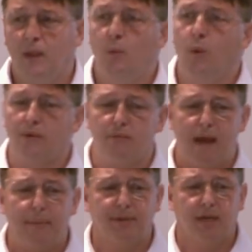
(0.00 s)
And what the
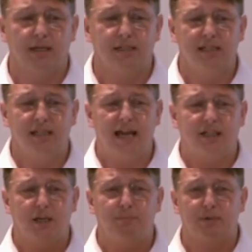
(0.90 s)
wrapper does is it
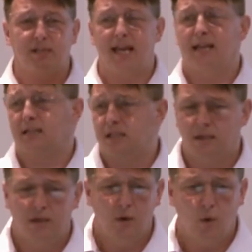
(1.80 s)
actually
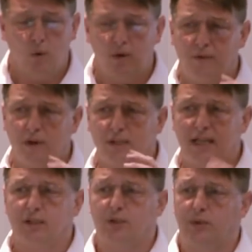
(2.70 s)
presents all of those
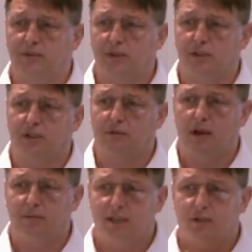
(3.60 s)
elements that we've just
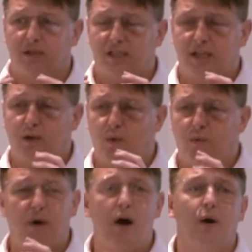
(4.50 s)
described into a single
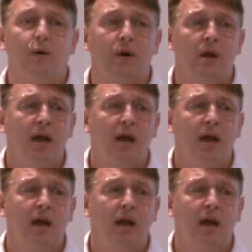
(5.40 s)
file,